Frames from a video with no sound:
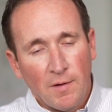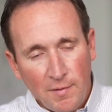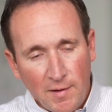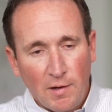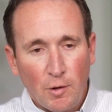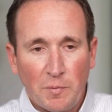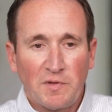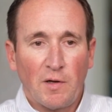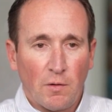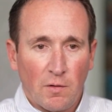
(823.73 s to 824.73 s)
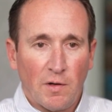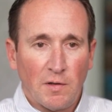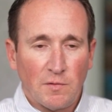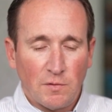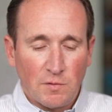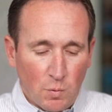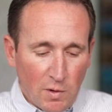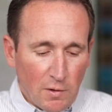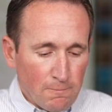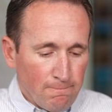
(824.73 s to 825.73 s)
and that helps out our clients as
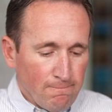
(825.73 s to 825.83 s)
well.